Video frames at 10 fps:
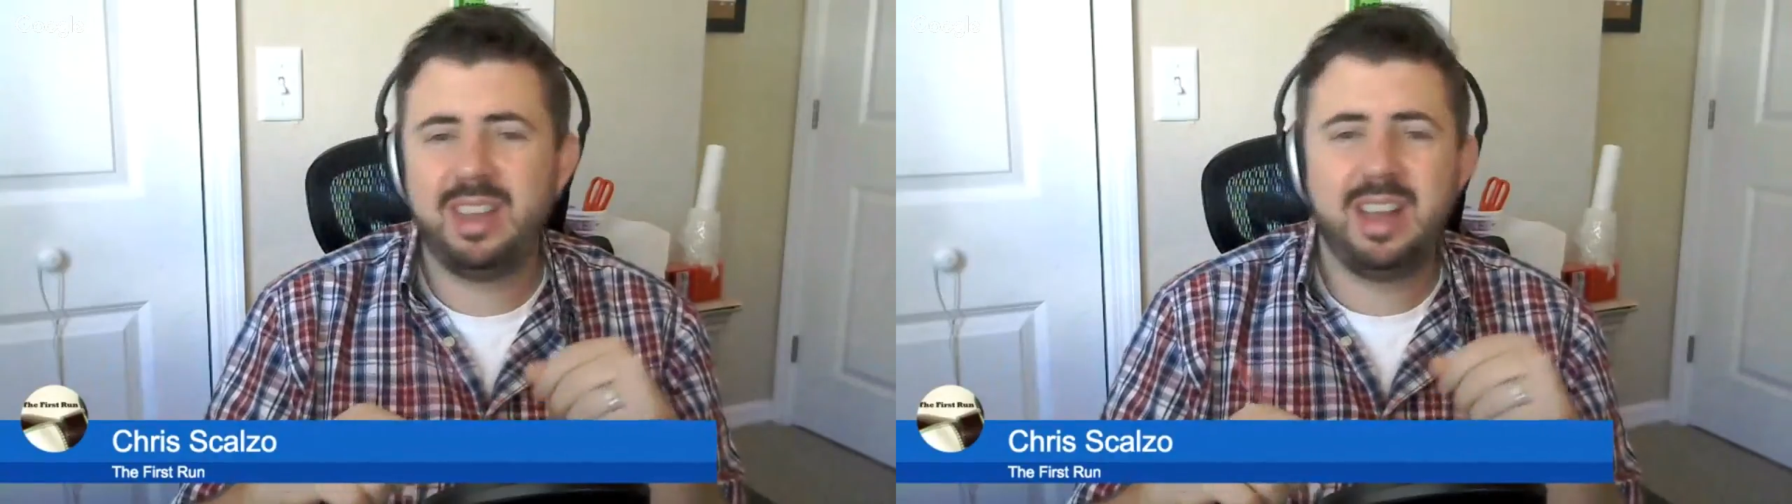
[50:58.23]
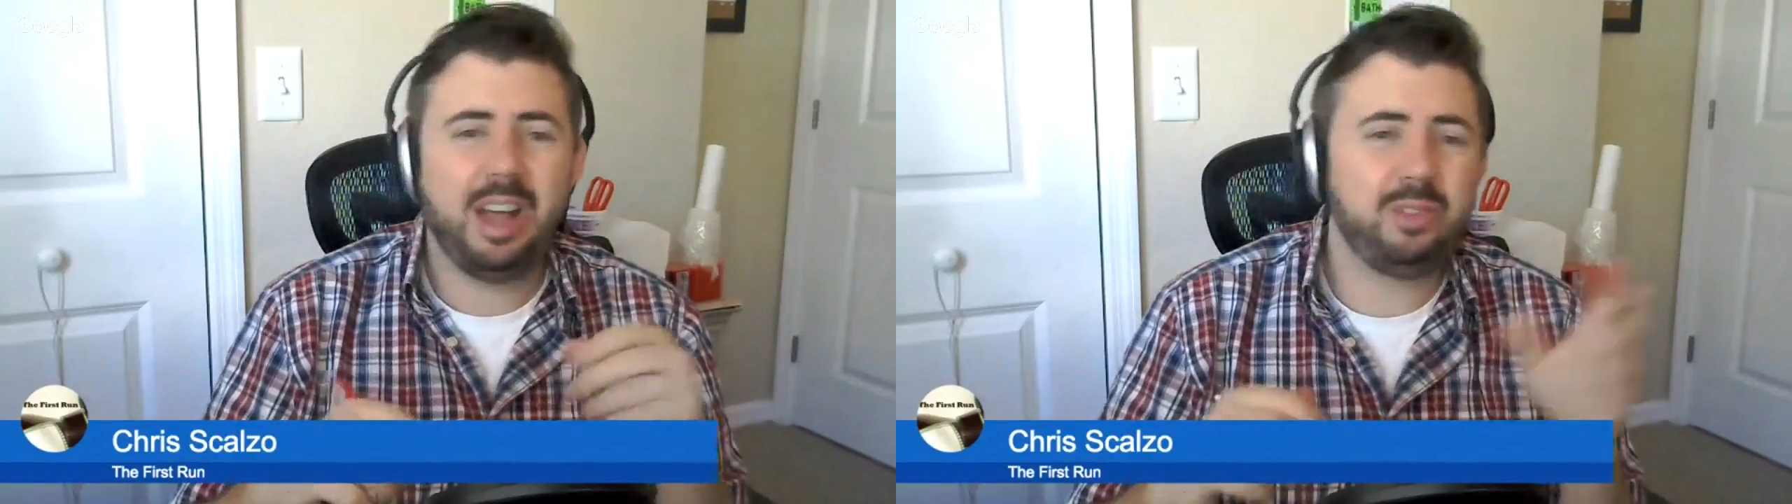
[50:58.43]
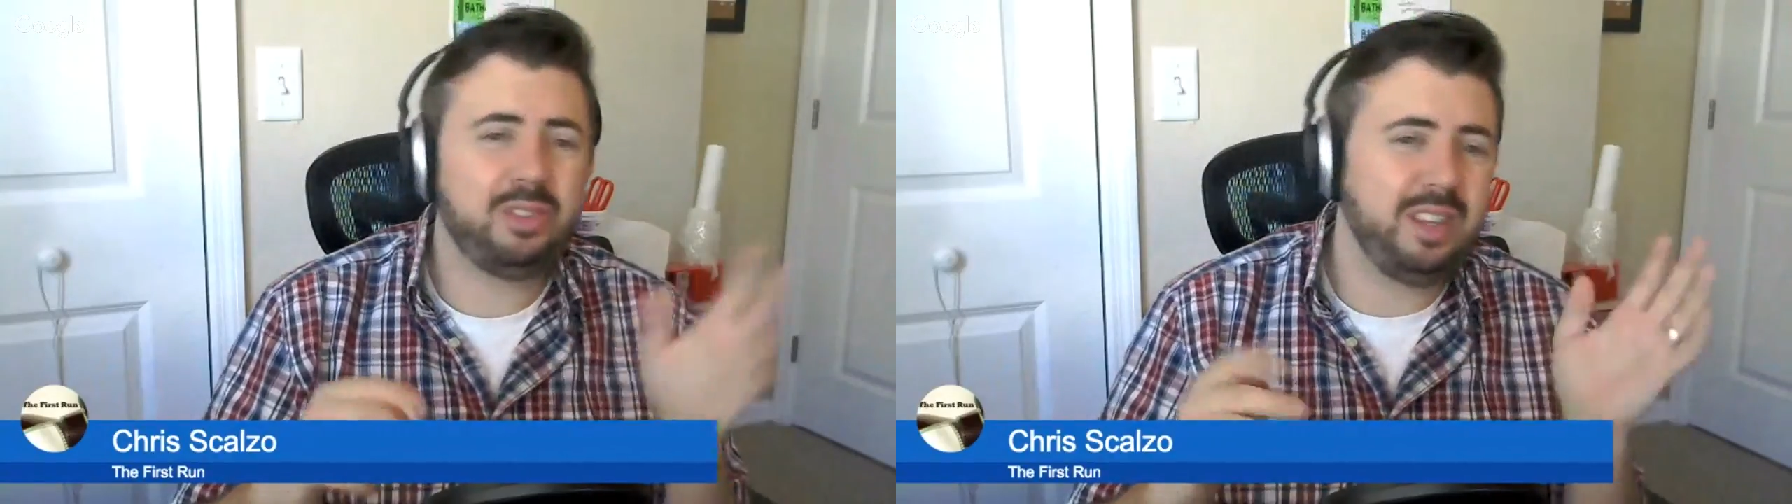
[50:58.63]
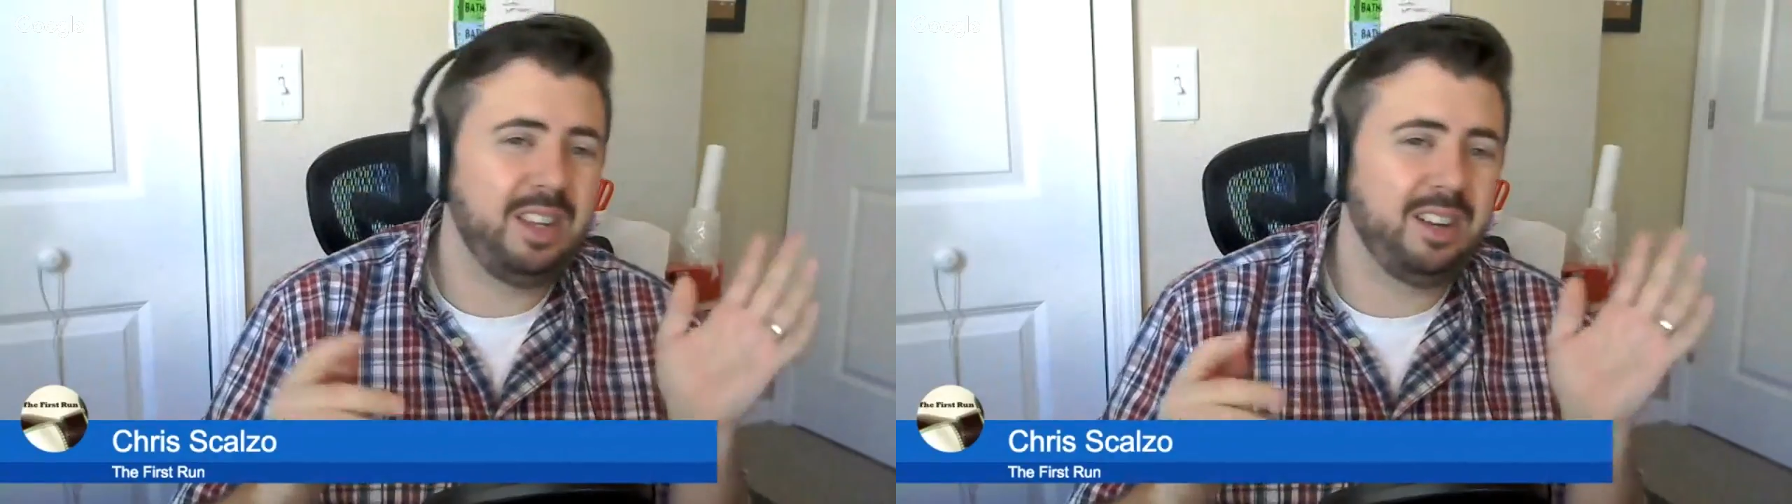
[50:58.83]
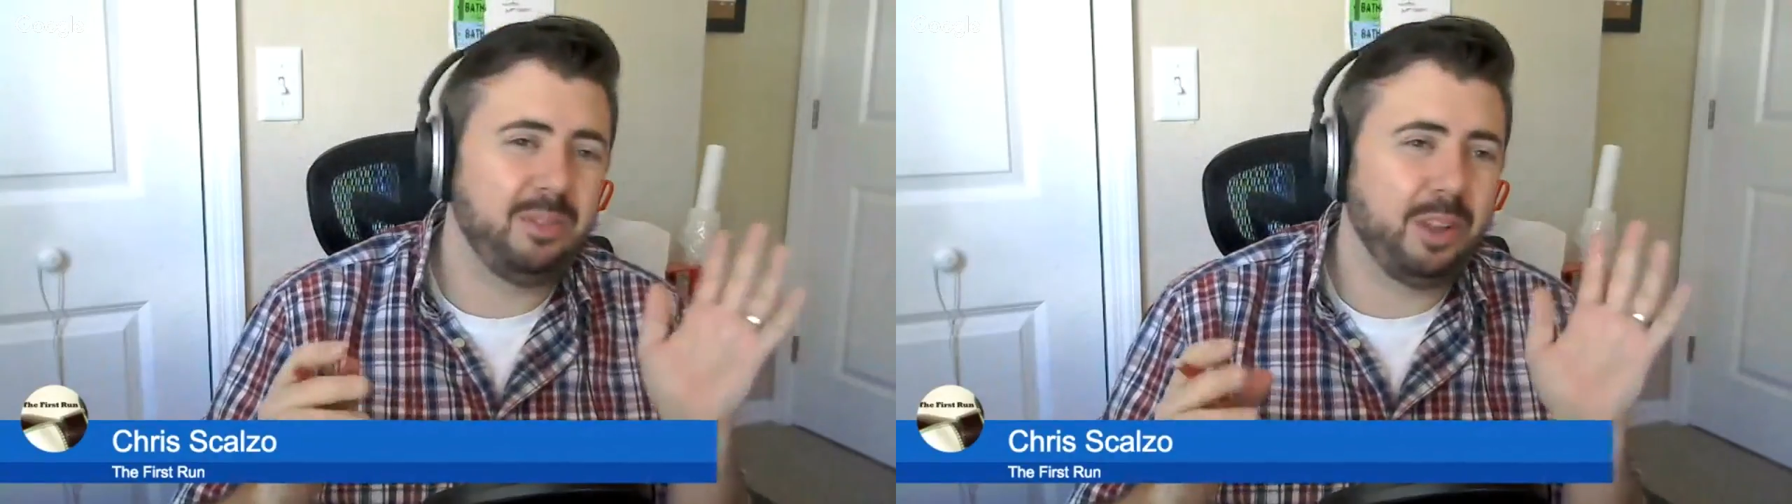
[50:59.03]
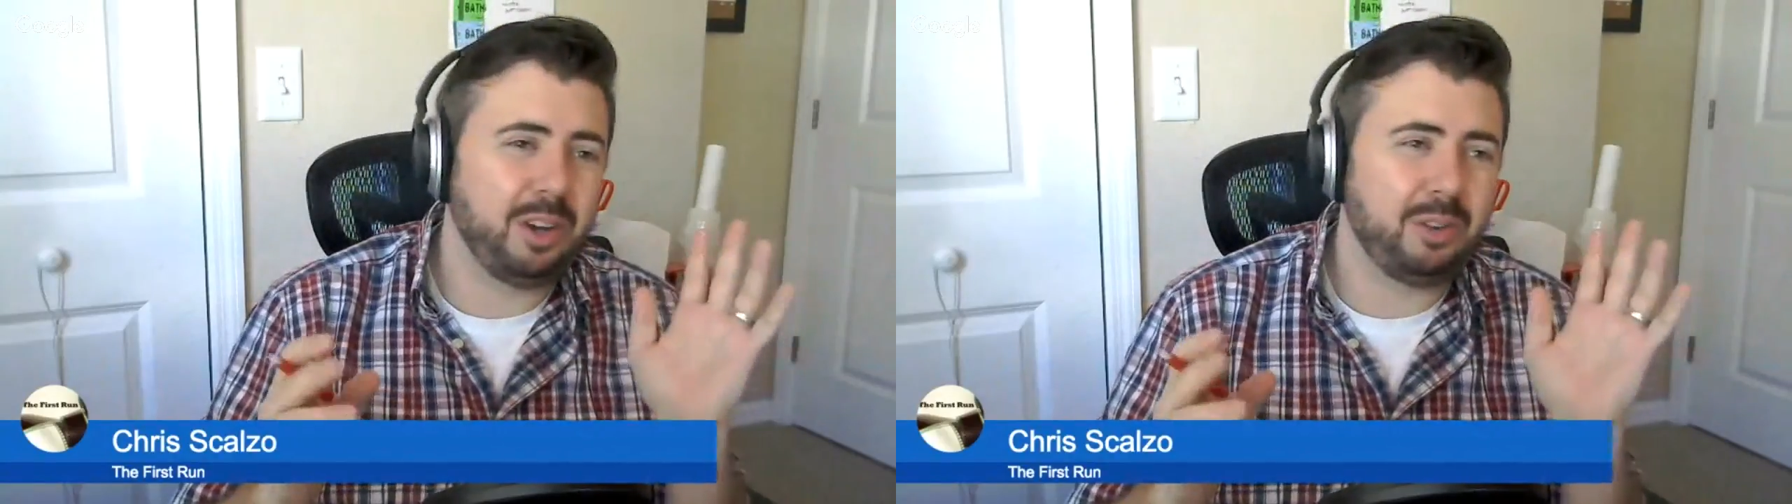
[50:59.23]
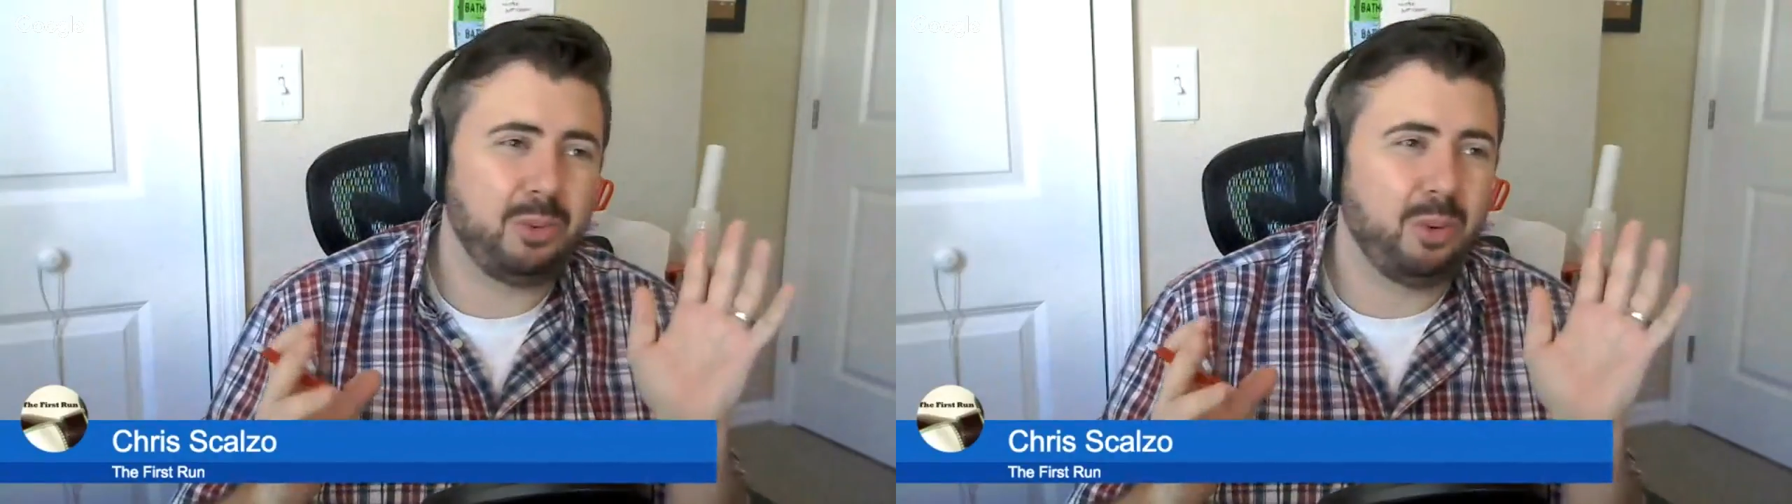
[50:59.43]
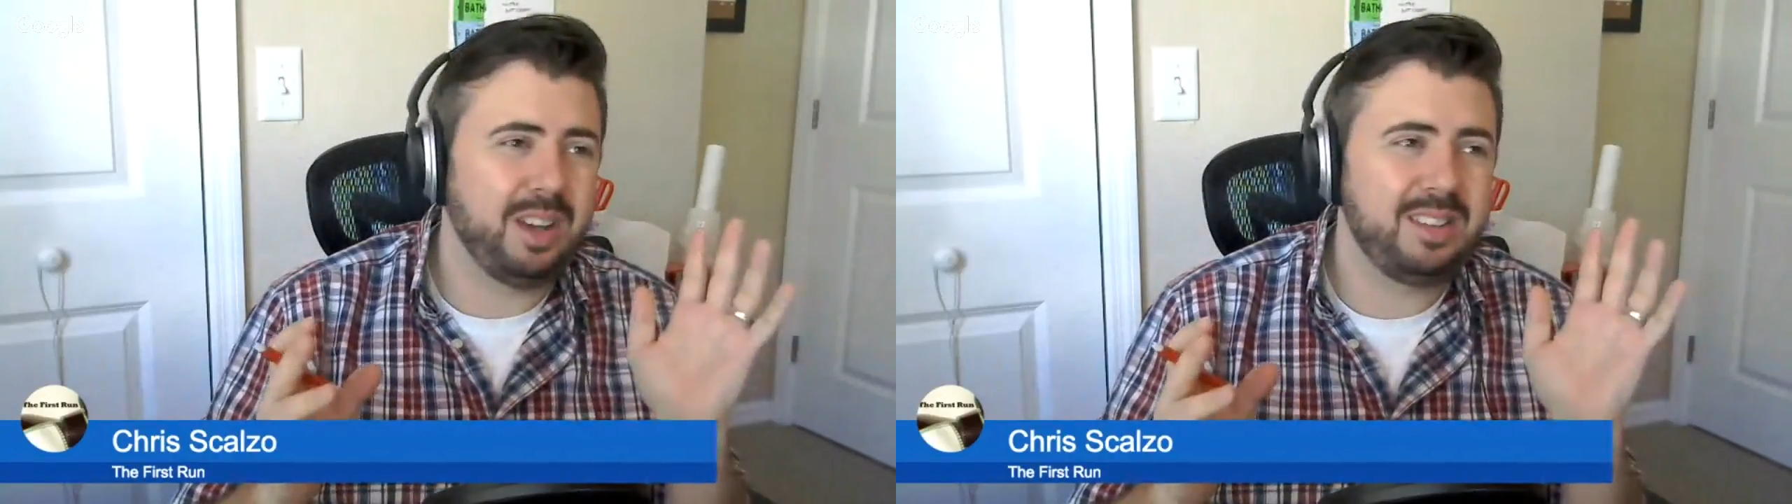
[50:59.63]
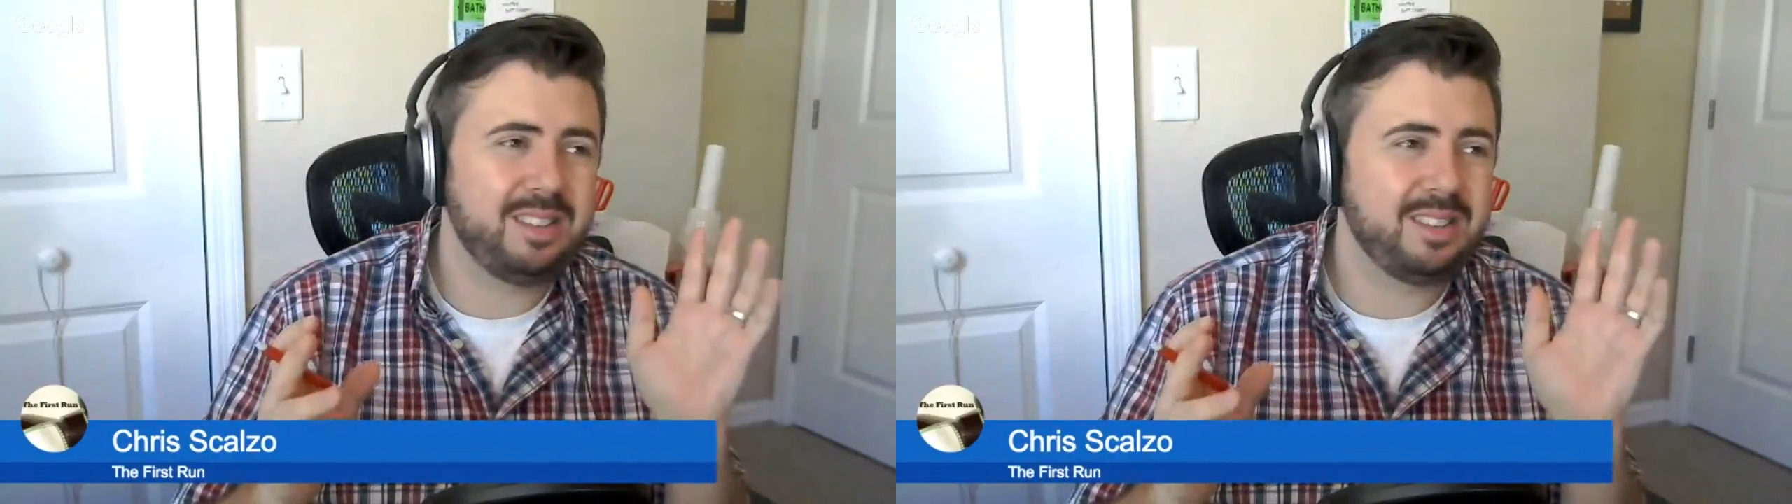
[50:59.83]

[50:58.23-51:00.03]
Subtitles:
I've seen like twice,